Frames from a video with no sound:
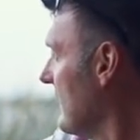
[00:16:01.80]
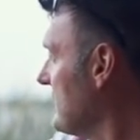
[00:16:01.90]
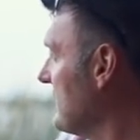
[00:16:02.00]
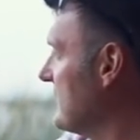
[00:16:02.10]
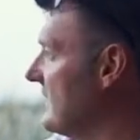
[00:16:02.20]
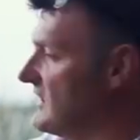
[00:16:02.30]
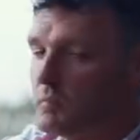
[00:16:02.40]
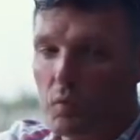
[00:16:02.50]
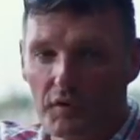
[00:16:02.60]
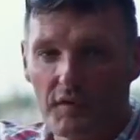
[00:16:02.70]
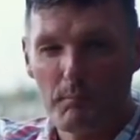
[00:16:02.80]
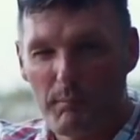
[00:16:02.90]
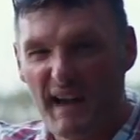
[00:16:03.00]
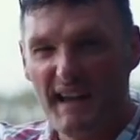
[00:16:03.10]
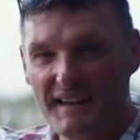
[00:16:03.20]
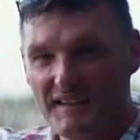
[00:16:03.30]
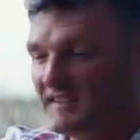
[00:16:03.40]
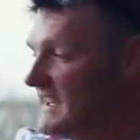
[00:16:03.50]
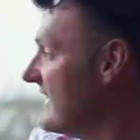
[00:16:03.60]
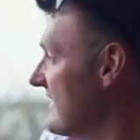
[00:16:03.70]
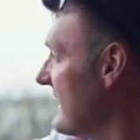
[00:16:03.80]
as you can see, it's one of the bays yet